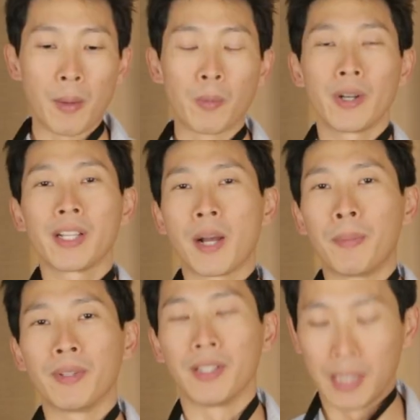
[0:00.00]
I'm wearing a
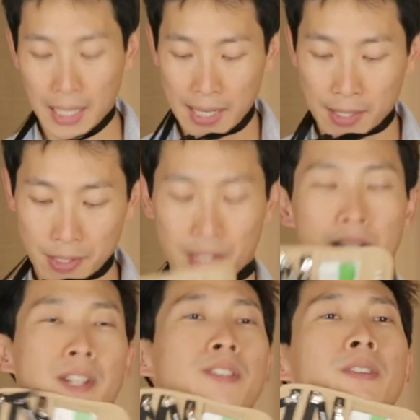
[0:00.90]
couple of the layers
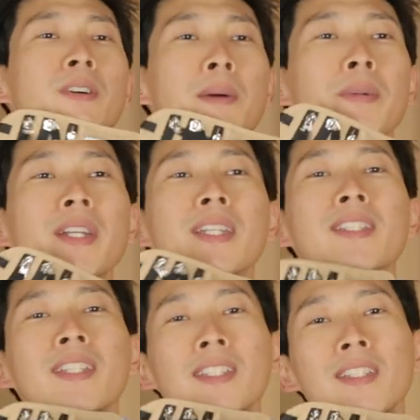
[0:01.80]
here, so I'm gonna
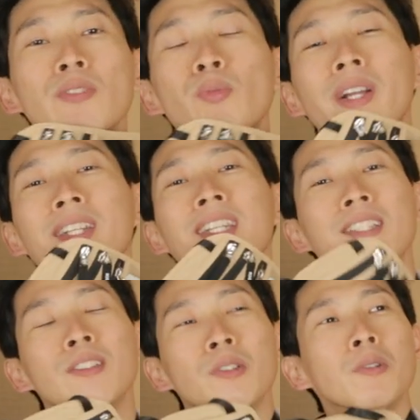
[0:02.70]
stick this right
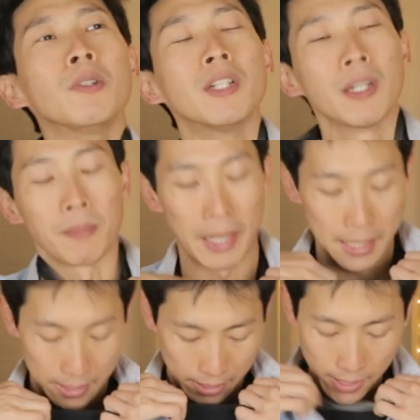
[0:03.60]
next to my
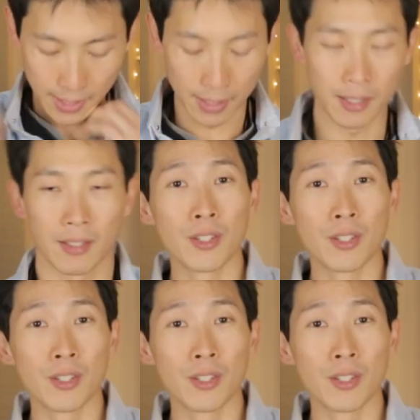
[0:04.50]
skin.